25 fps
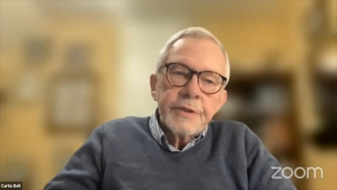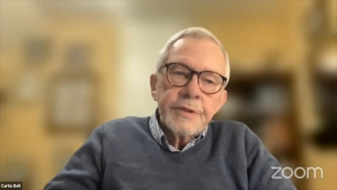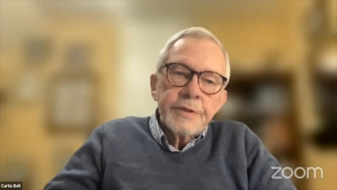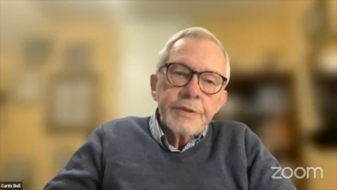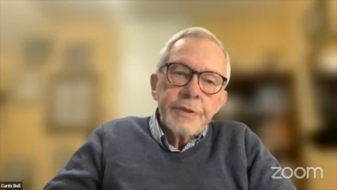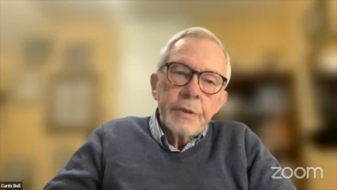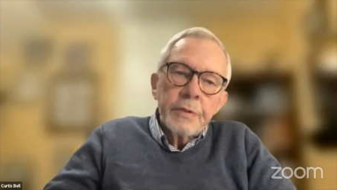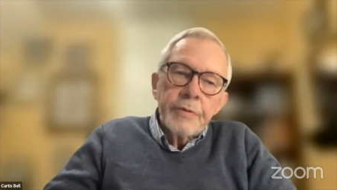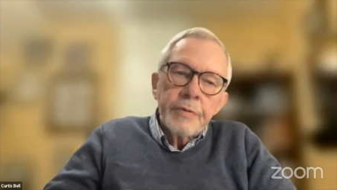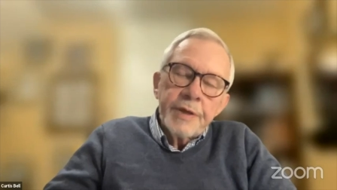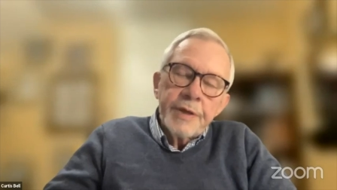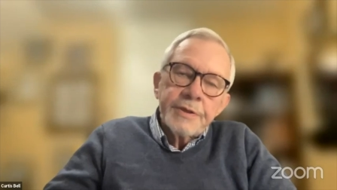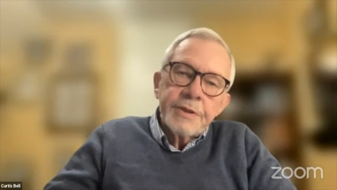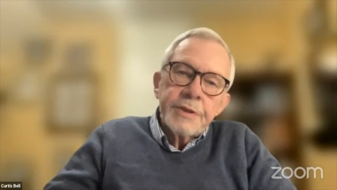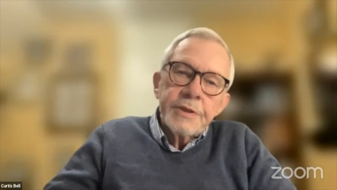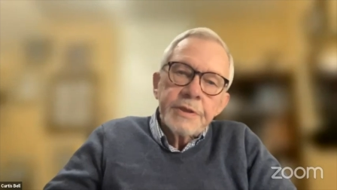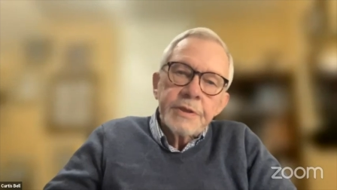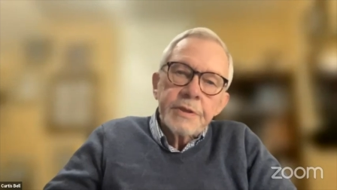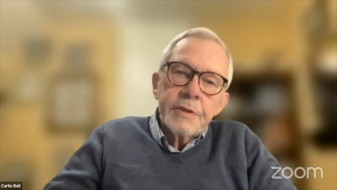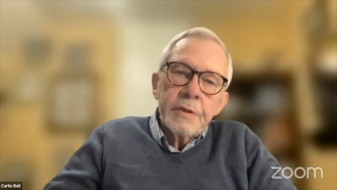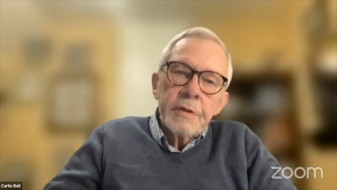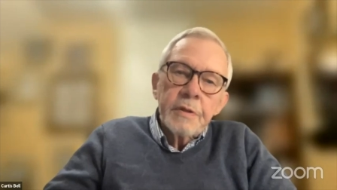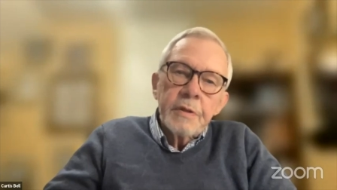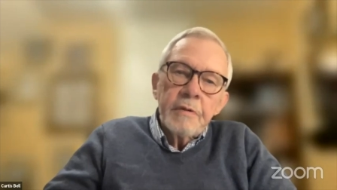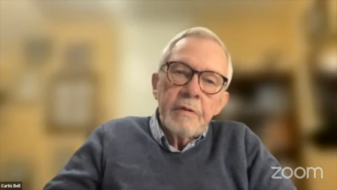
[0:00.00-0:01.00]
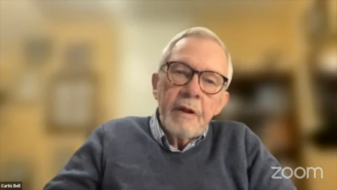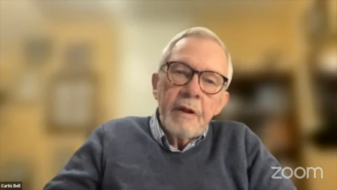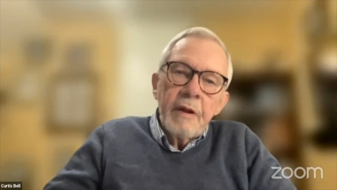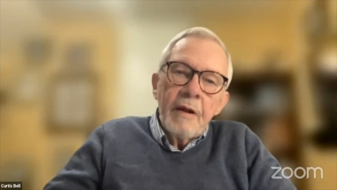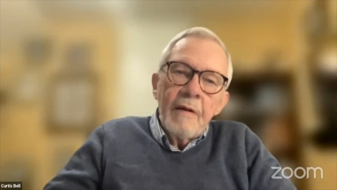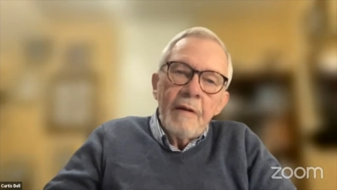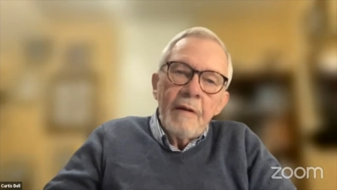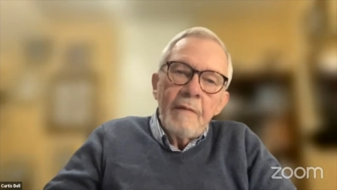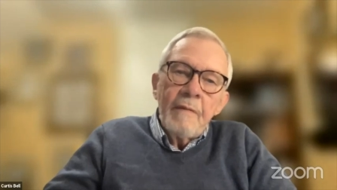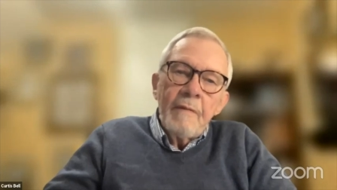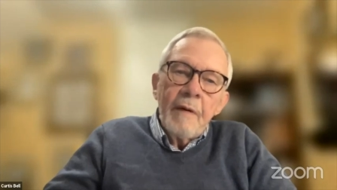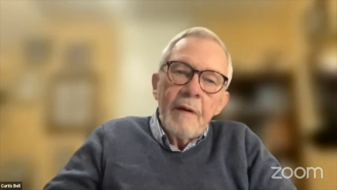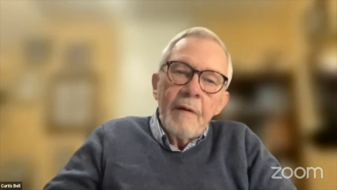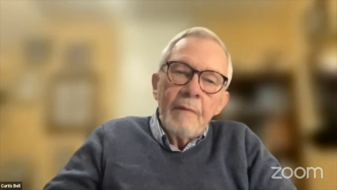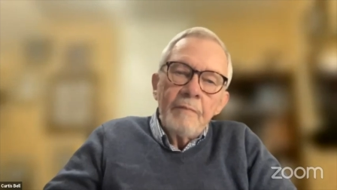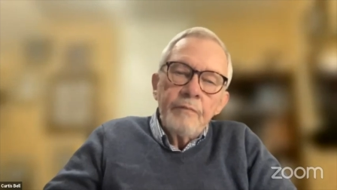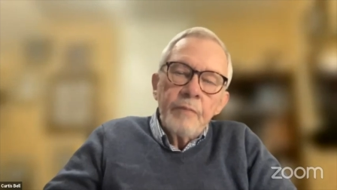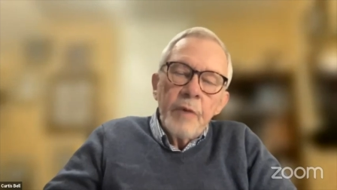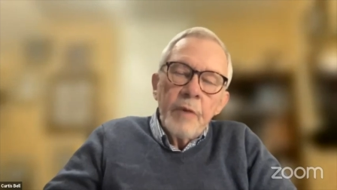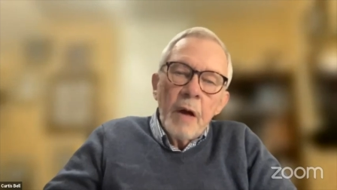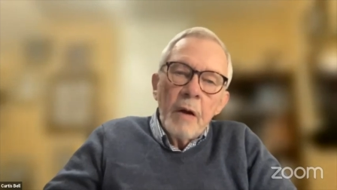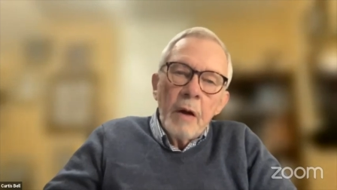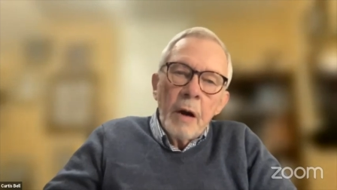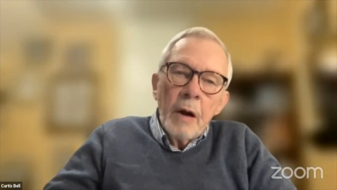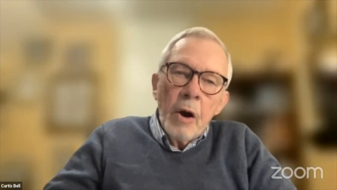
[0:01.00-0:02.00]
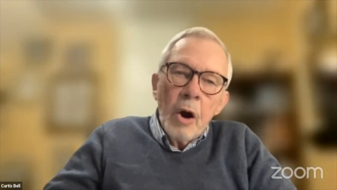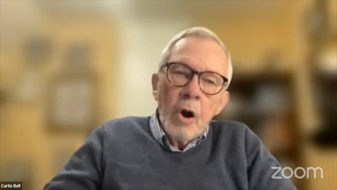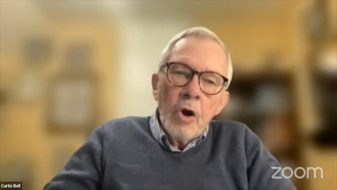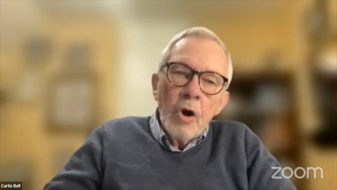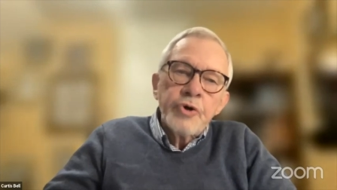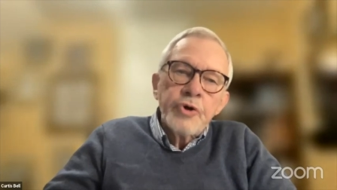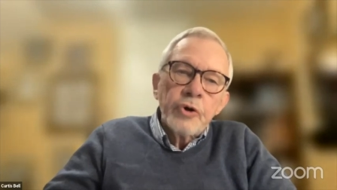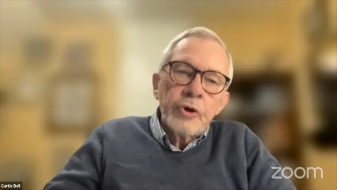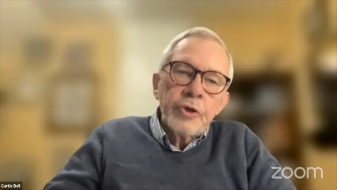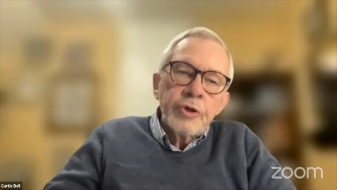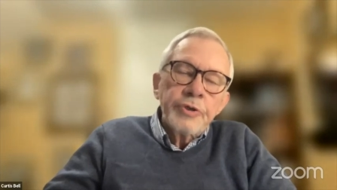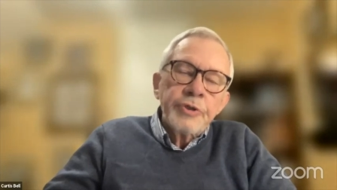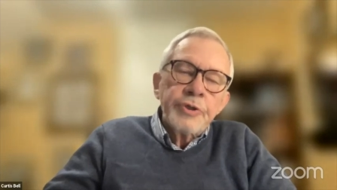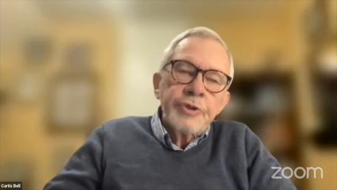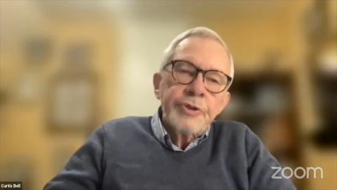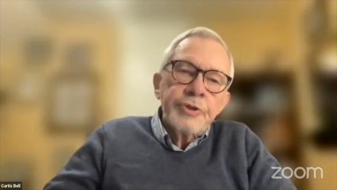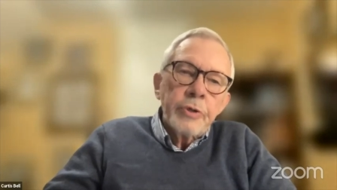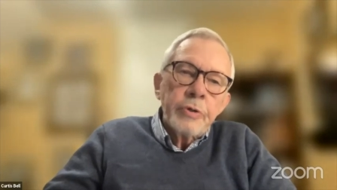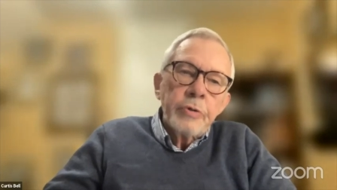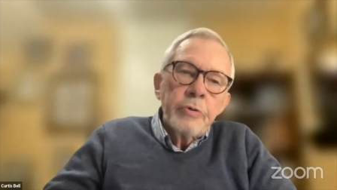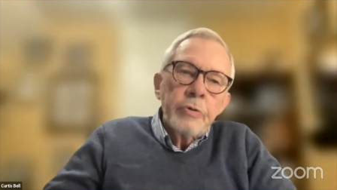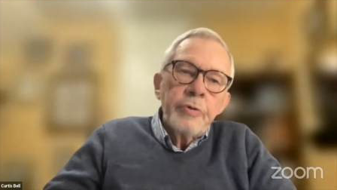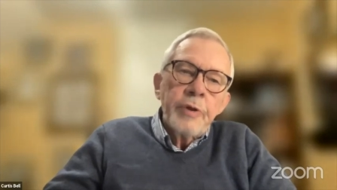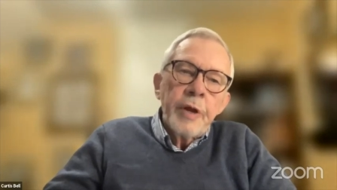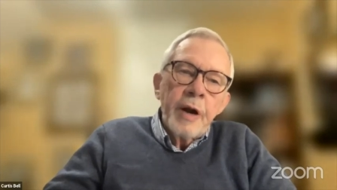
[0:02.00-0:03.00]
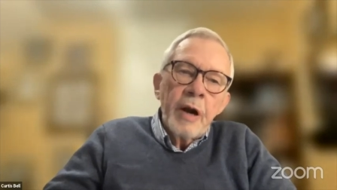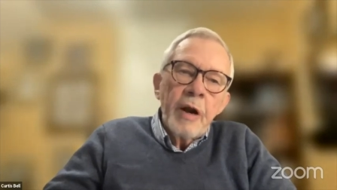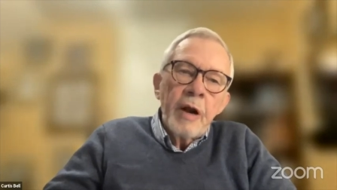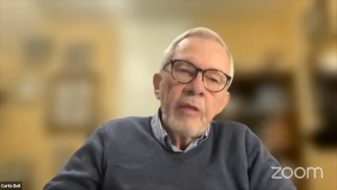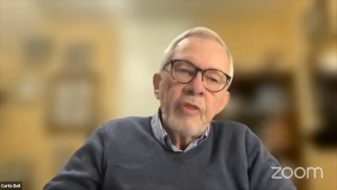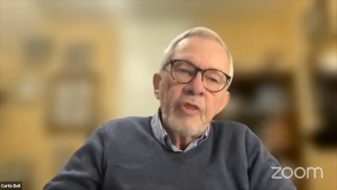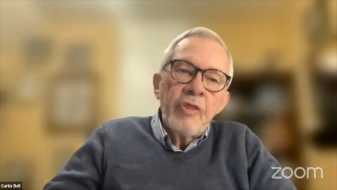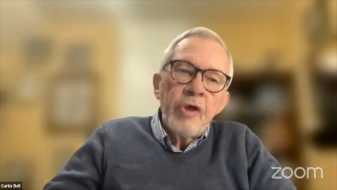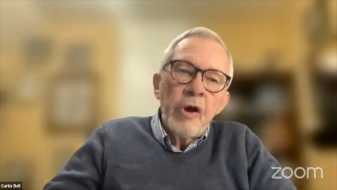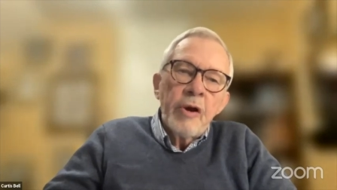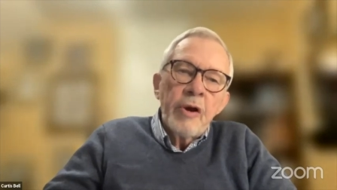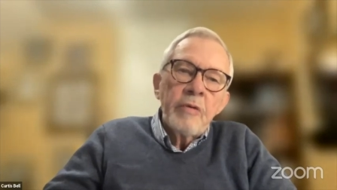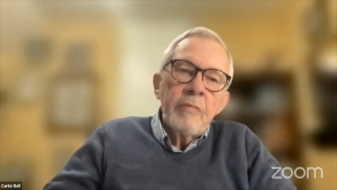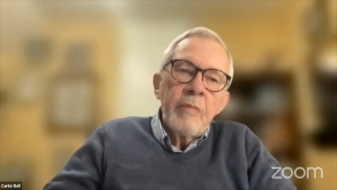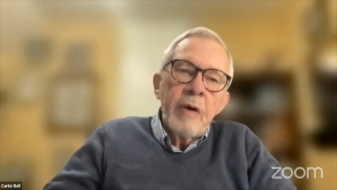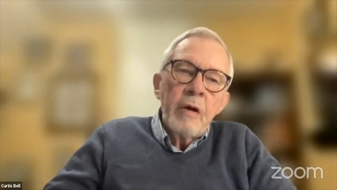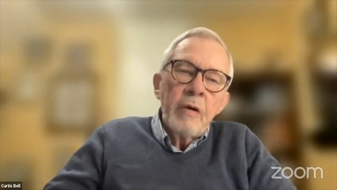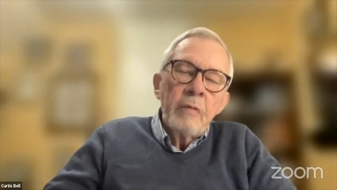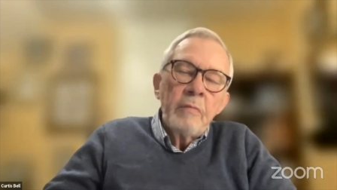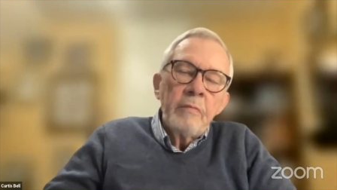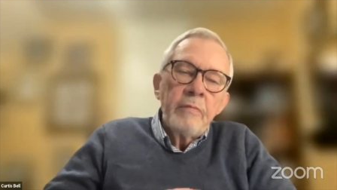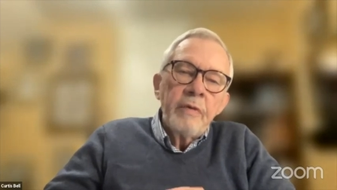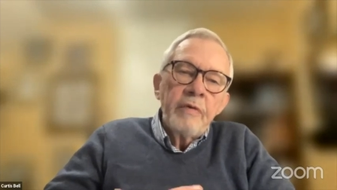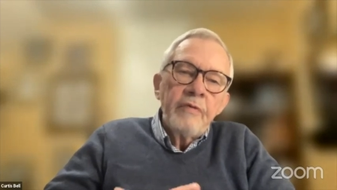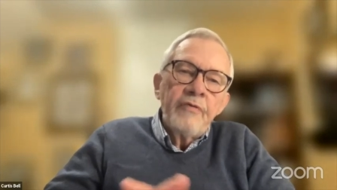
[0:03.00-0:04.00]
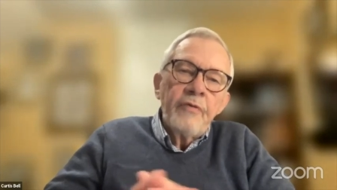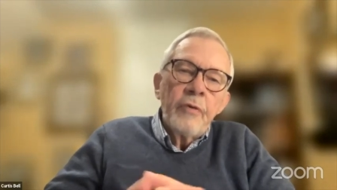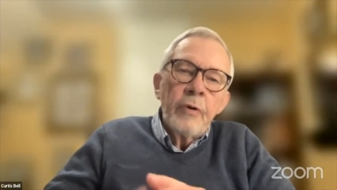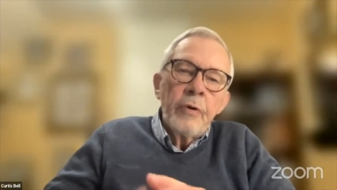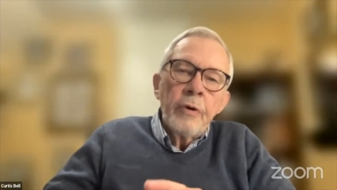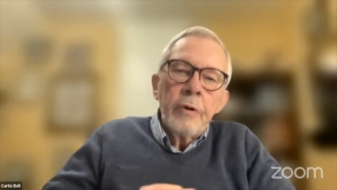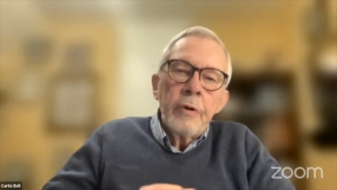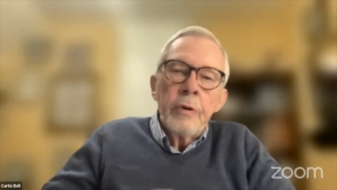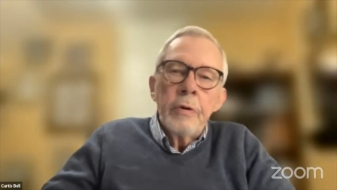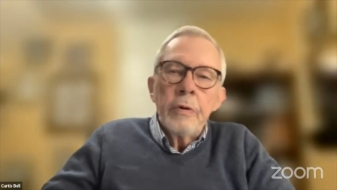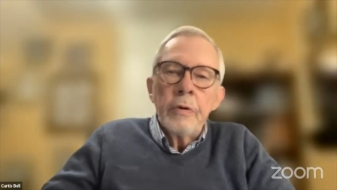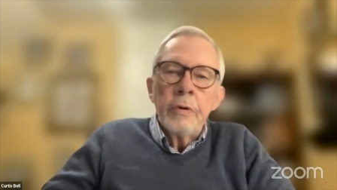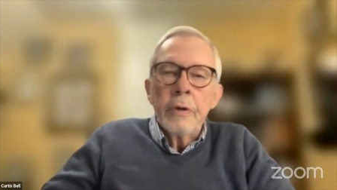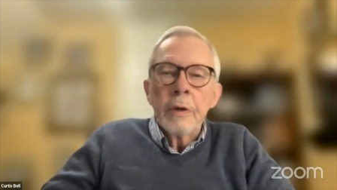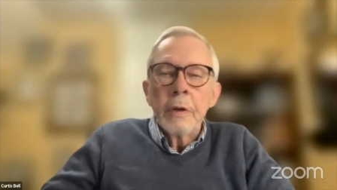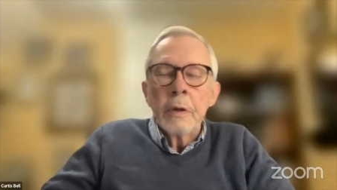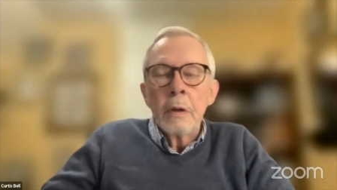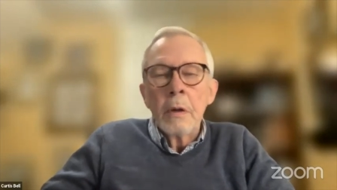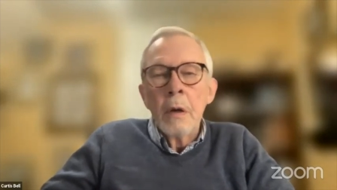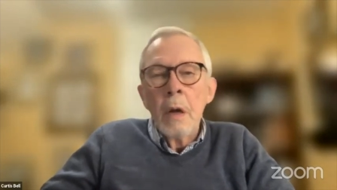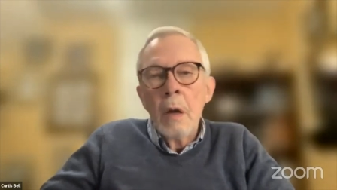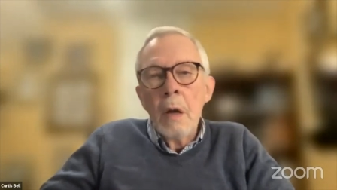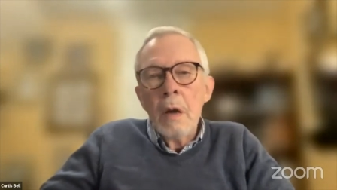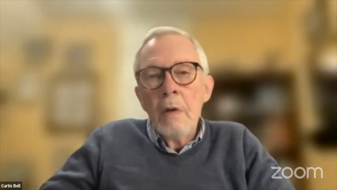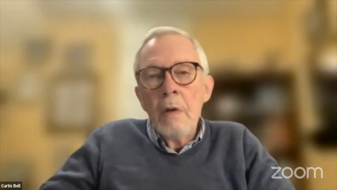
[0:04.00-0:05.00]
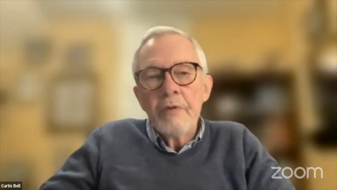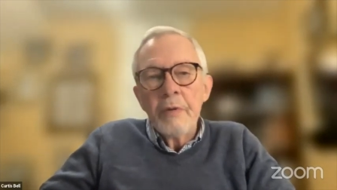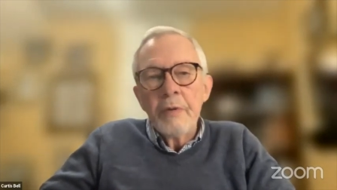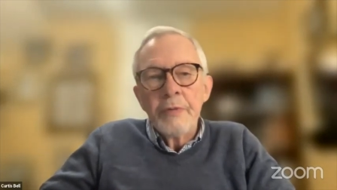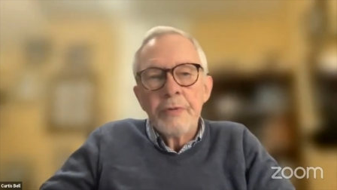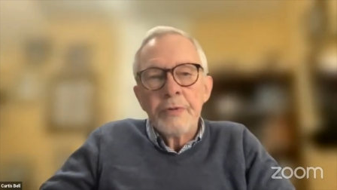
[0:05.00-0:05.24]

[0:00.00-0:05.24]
So that's a larger concern than I had thought about before hearing from